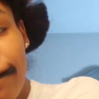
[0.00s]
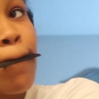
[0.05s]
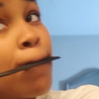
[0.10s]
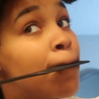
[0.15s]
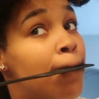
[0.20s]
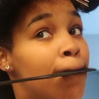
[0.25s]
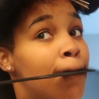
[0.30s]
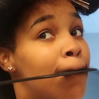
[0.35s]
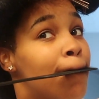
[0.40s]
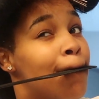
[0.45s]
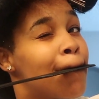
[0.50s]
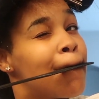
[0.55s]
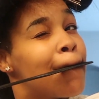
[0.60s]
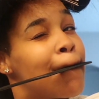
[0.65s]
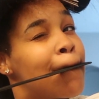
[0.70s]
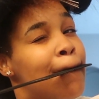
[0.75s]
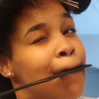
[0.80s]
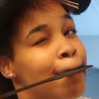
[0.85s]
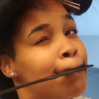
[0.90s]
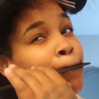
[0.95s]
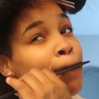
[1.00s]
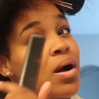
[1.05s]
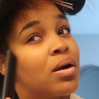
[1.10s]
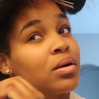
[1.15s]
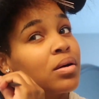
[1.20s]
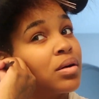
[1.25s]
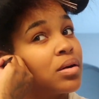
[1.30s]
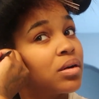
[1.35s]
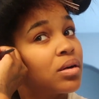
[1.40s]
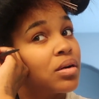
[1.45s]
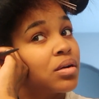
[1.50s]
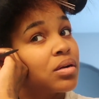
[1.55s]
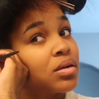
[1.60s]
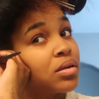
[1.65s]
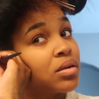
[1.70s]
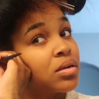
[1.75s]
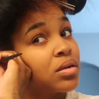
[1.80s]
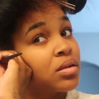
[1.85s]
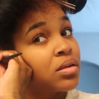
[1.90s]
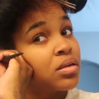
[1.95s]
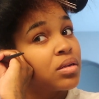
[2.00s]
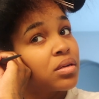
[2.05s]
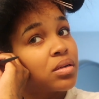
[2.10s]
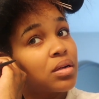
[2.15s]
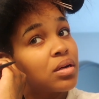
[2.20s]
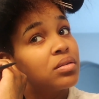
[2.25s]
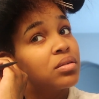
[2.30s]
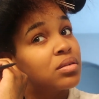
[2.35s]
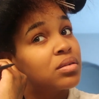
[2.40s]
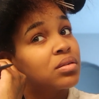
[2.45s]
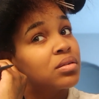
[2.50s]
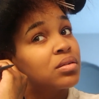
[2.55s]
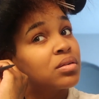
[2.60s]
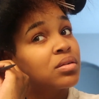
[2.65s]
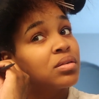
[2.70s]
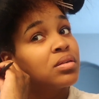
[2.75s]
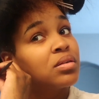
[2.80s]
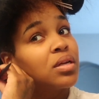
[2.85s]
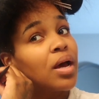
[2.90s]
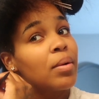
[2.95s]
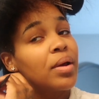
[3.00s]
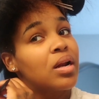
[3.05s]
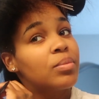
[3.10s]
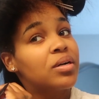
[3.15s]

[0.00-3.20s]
you just section it off. Don't try to get too much hair,